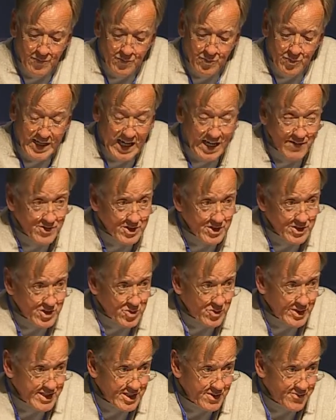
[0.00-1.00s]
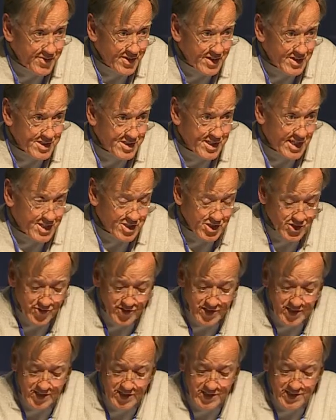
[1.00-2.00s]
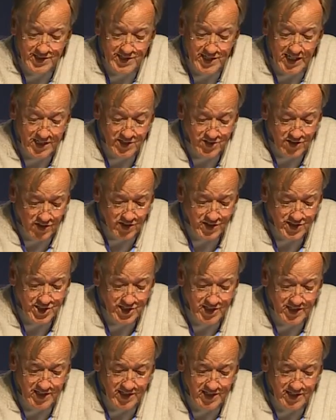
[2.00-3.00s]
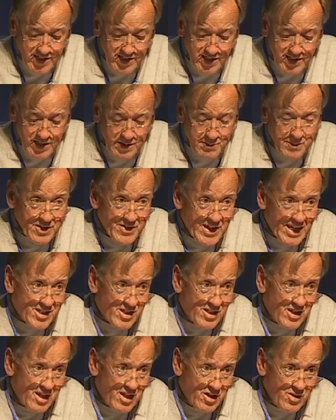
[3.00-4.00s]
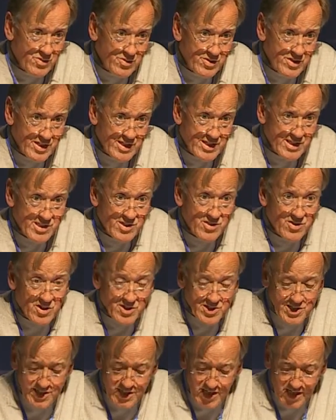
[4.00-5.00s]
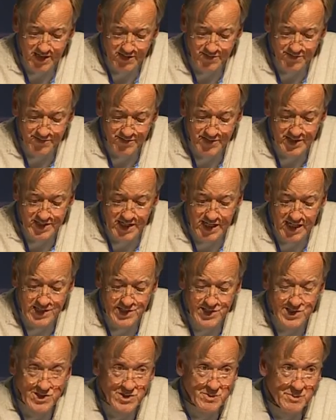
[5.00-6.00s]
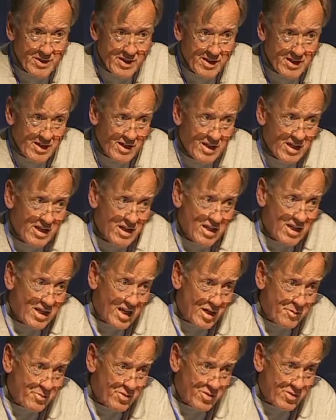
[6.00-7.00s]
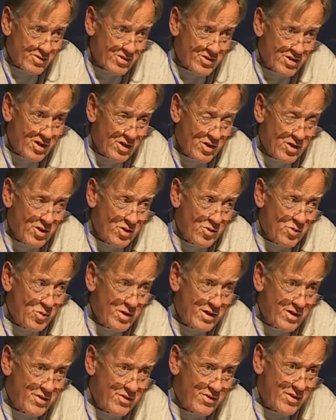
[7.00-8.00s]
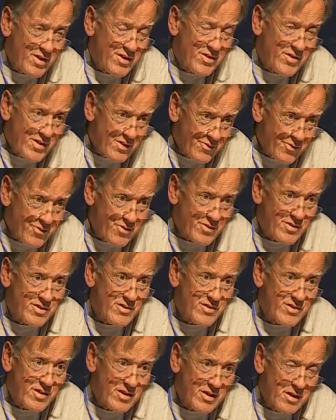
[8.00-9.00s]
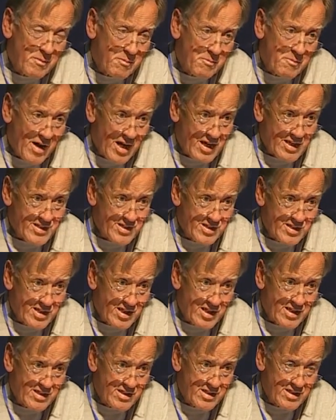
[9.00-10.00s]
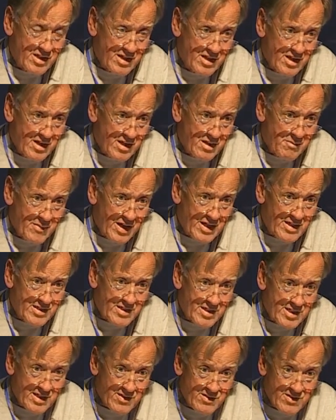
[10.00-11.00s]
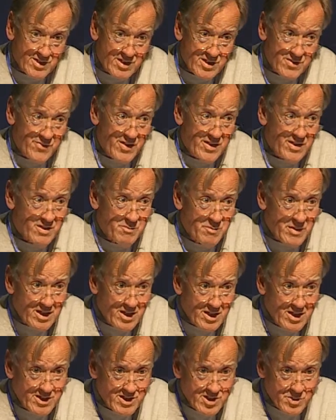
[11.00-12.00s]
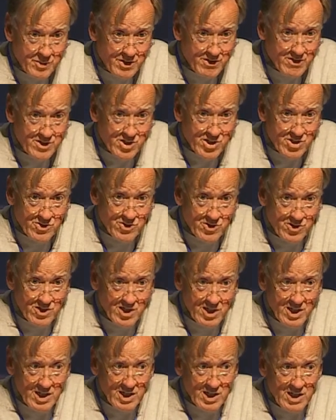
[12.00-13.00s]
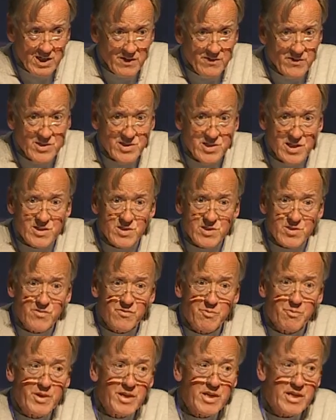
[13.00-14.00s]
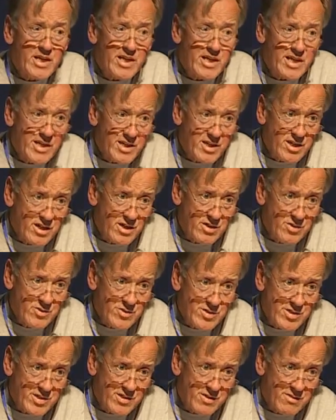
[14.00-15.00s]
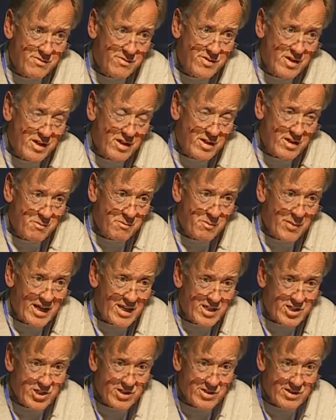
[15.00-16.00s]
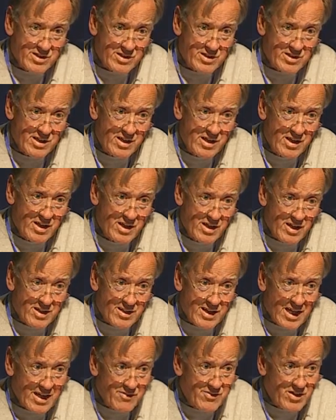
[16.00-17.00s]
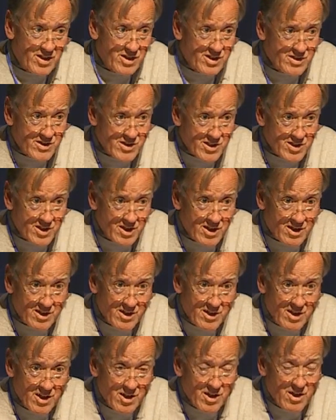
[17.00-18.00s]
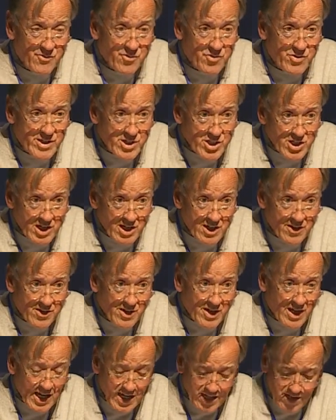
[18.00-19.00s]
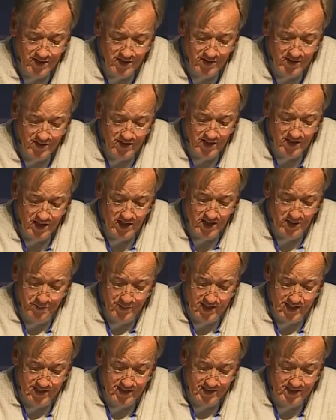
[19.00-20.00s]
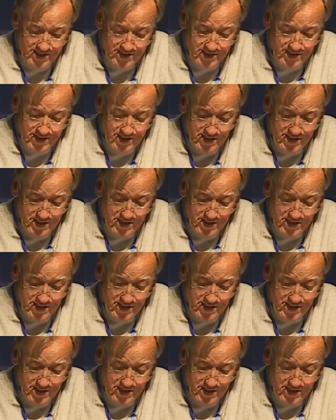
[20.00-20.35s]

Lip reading: we have a 21st century technology, but that alone is not enough. It has to be coupled with a different mindset, a mindset that is fundamentally spiritual in the sense of being inclusive, compassionate, and having concern for each other and our planet.